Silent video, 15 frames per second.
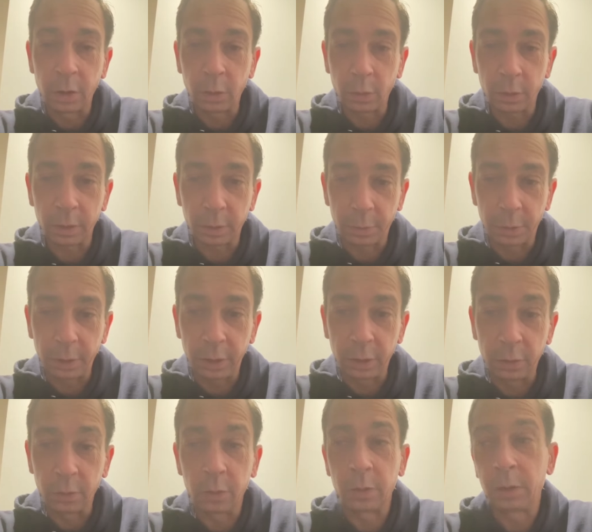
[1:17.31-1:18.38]
We're going to bring
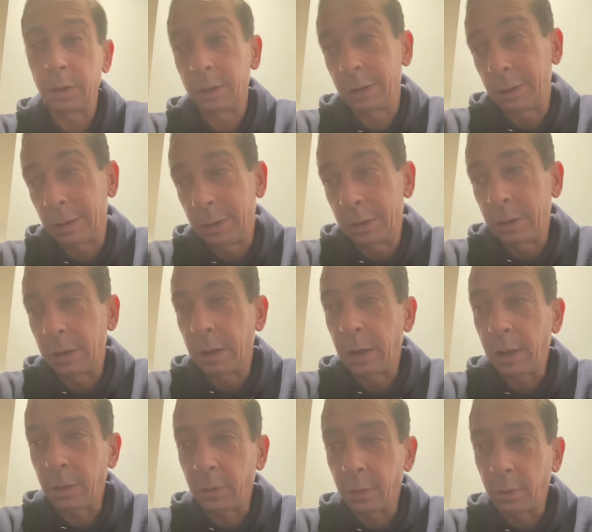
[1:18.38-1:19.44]
you, I
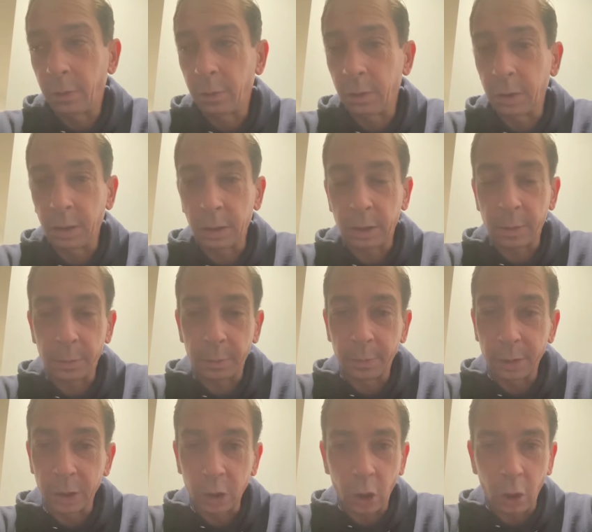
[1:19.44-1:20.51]
don't know, a couple
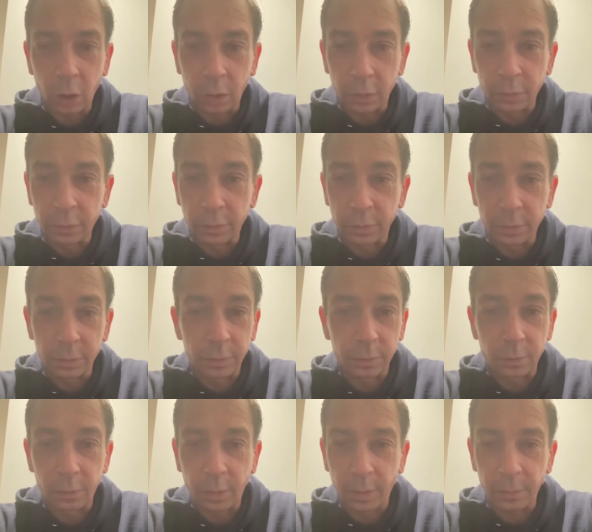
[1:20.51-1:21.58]
million dollars,
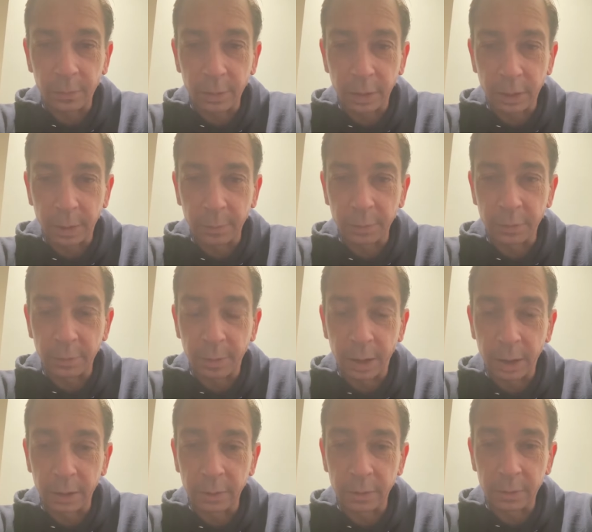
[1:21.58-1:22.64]
hopefully comes to
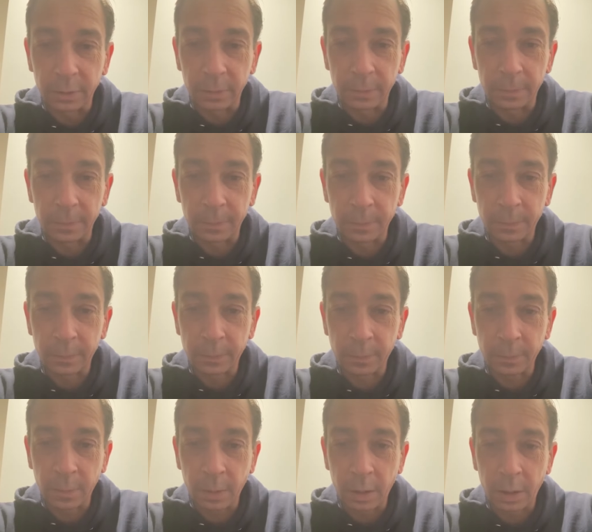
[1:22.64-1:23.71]
mind.
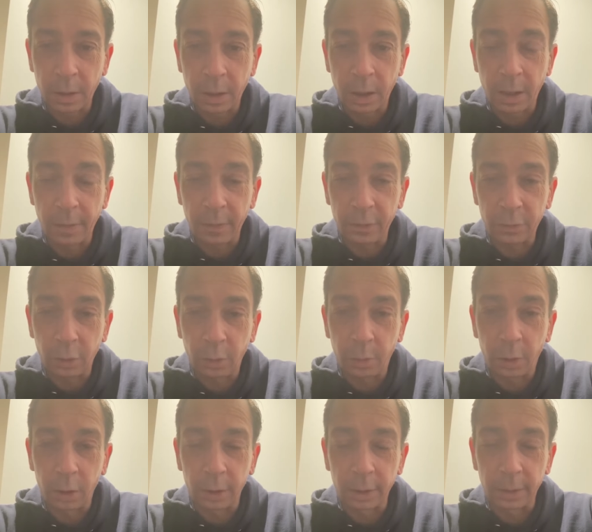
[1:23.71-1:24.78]
And that's
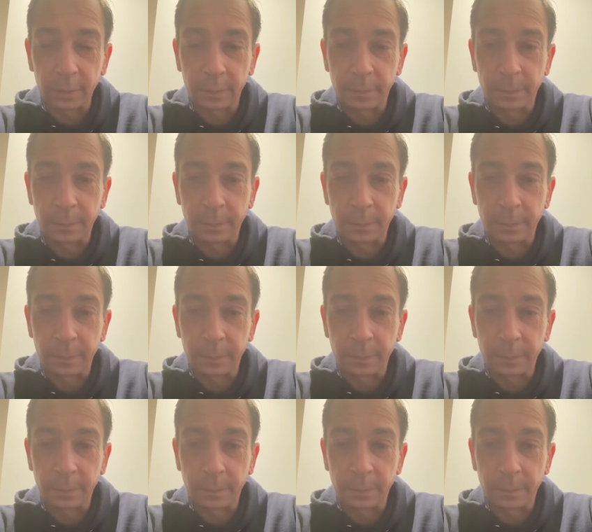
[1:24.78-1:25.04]
lowballing it.